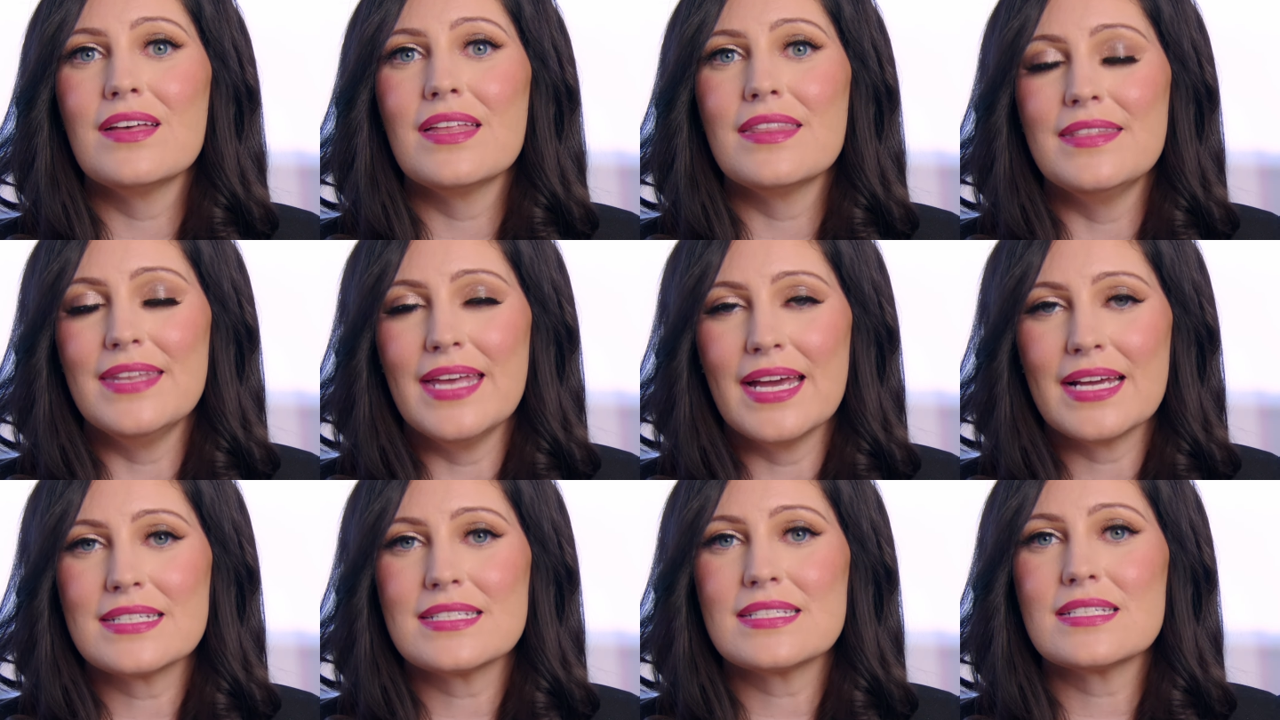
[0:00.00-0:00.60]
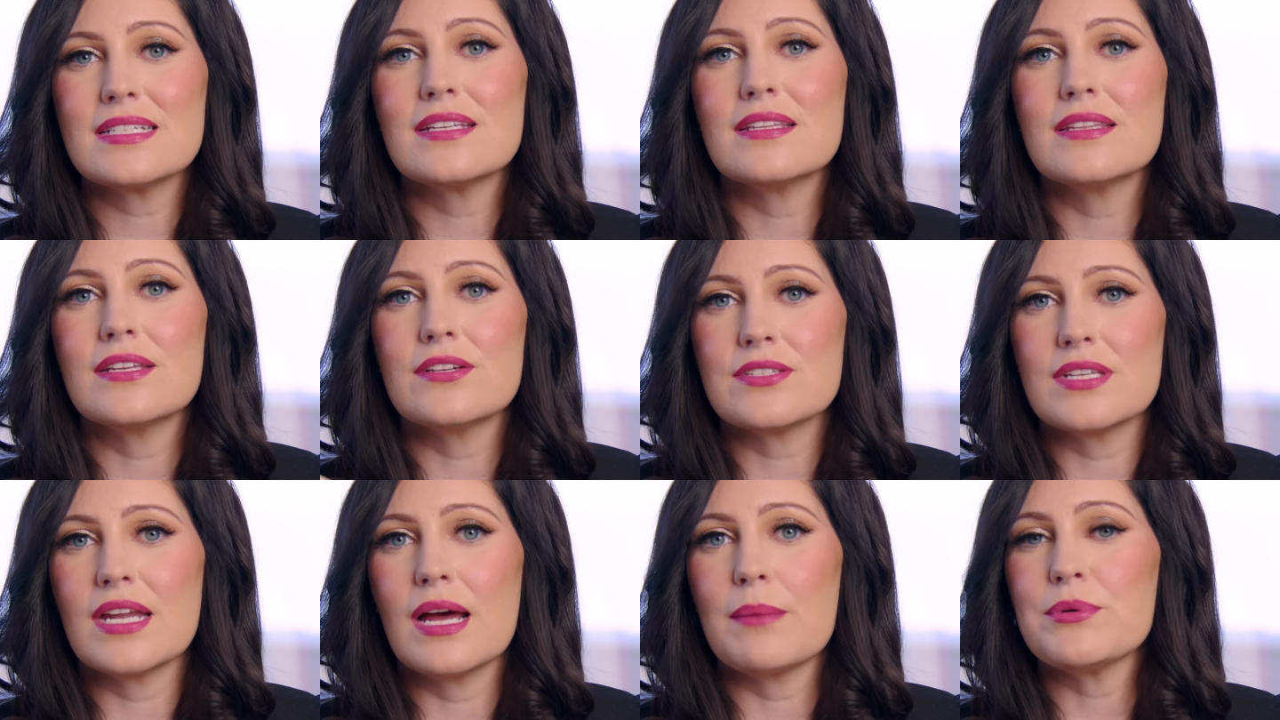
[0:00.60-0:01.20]
Next,
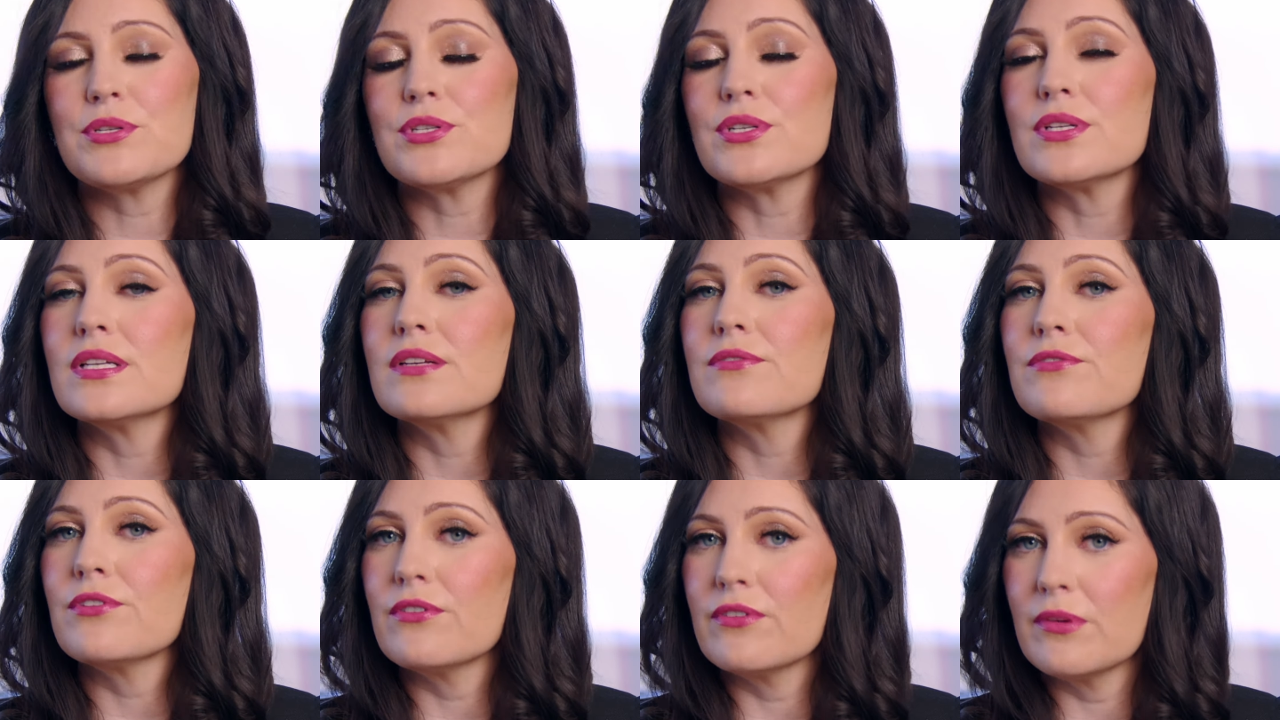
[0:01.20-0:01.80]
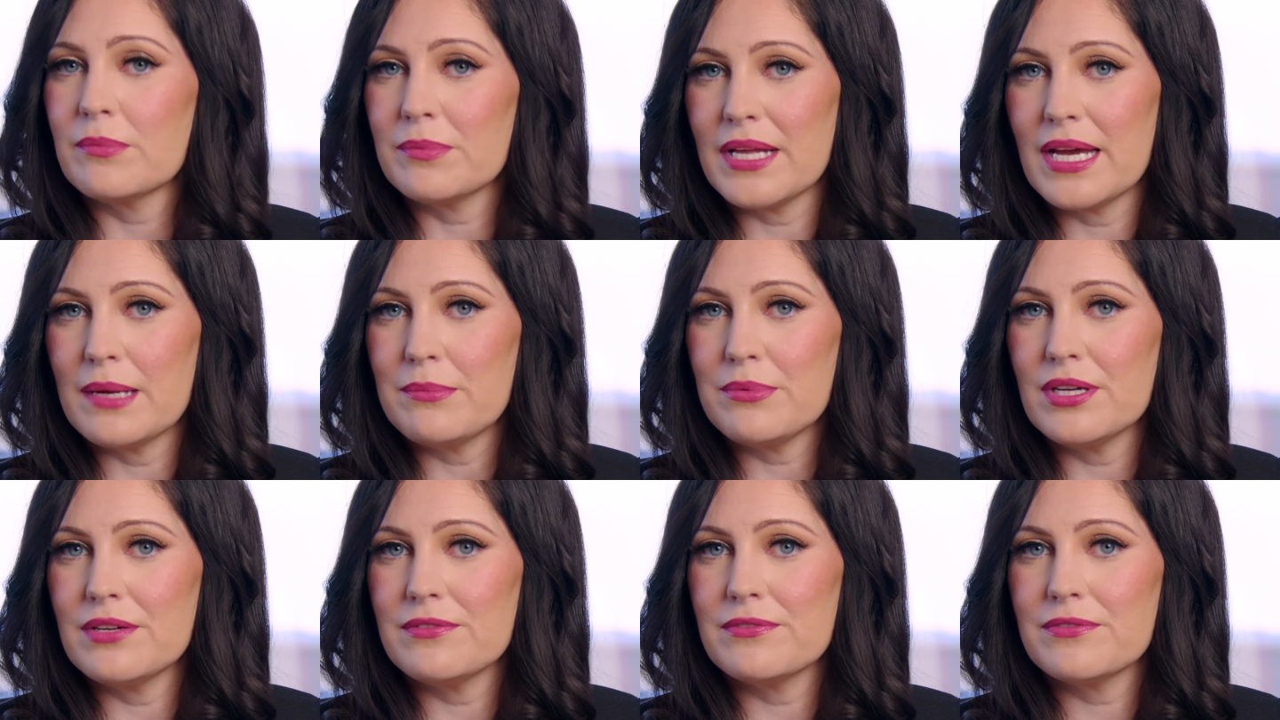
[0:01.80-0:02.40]
there's an opportunity for a reply
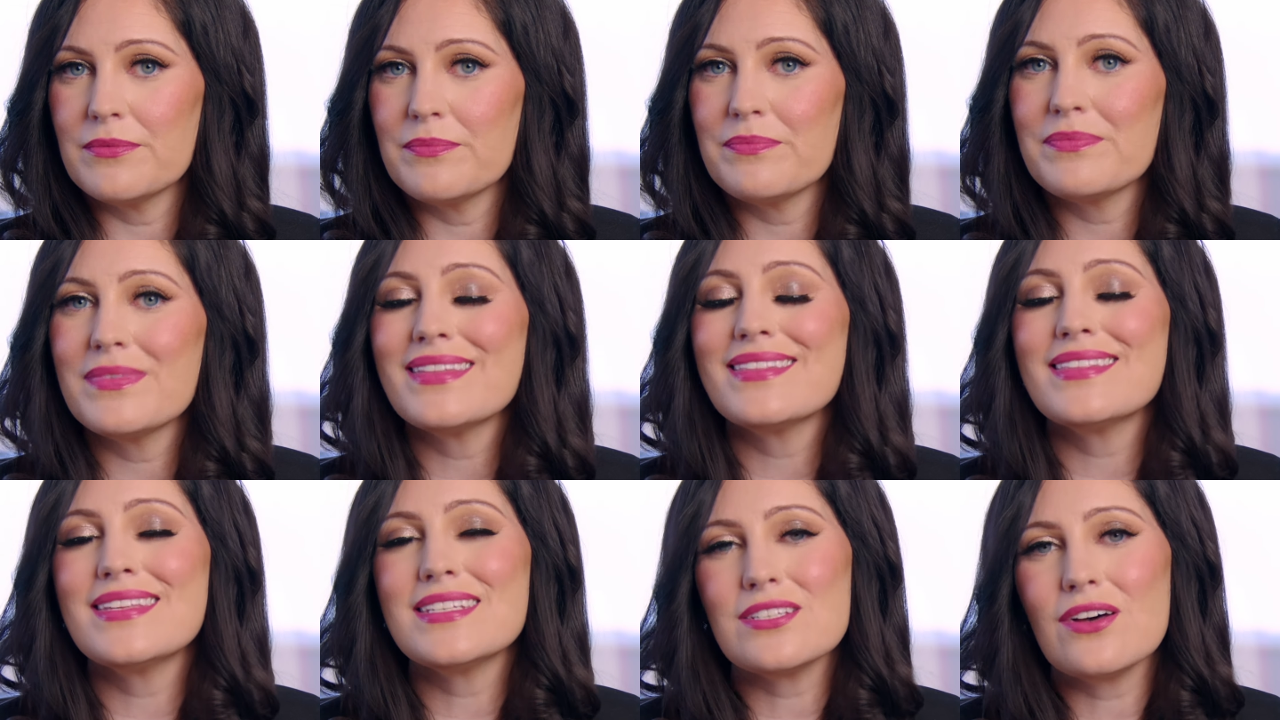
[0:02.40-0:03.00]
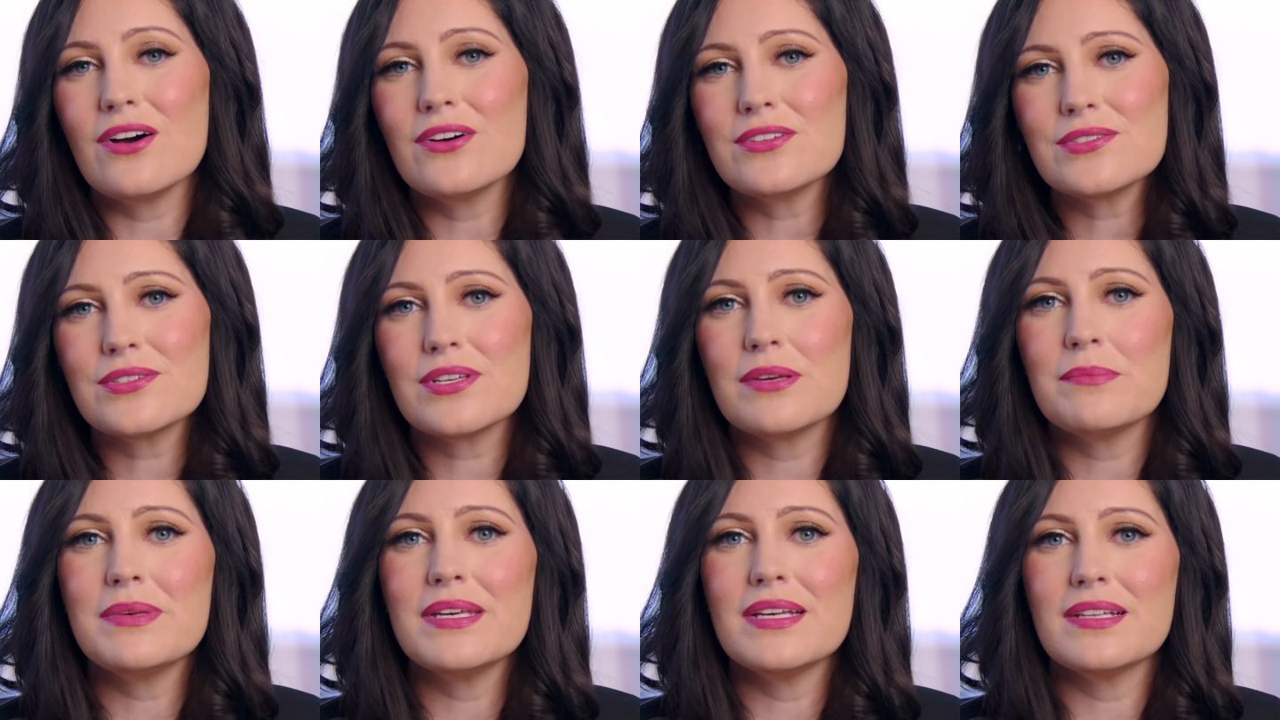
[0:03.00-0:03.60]
brief. This also
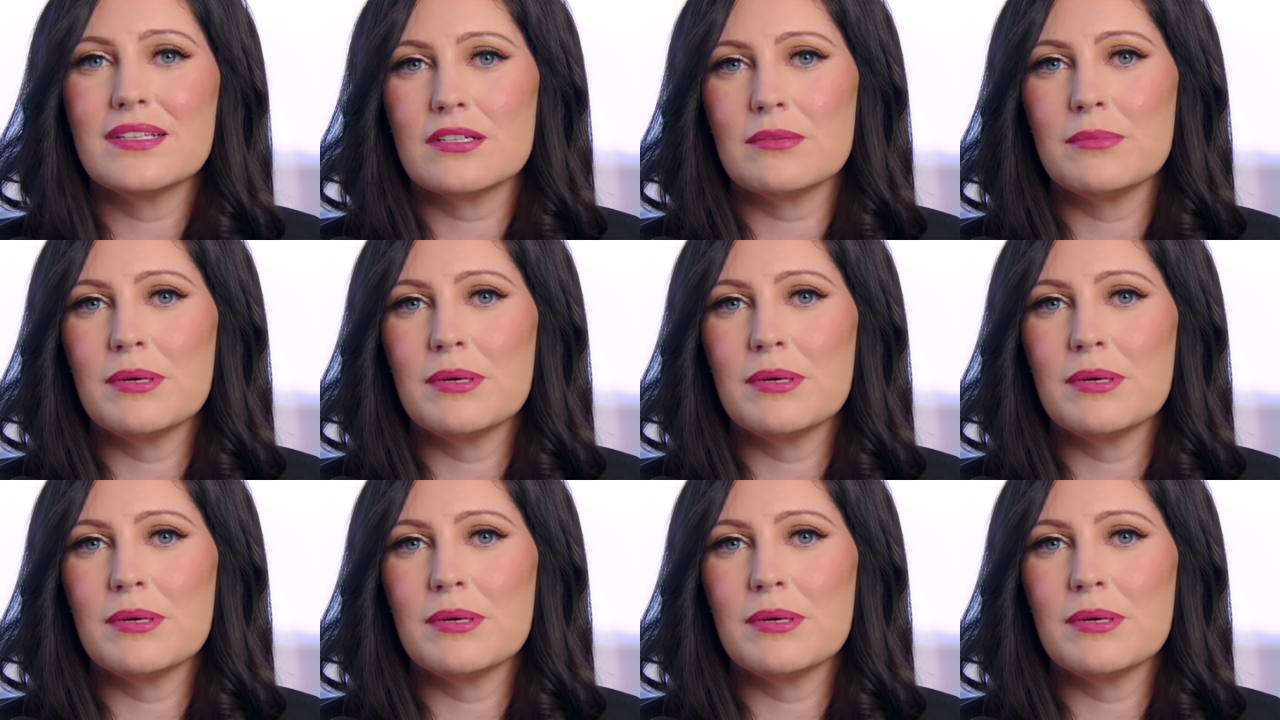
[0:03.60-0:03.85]
can be a little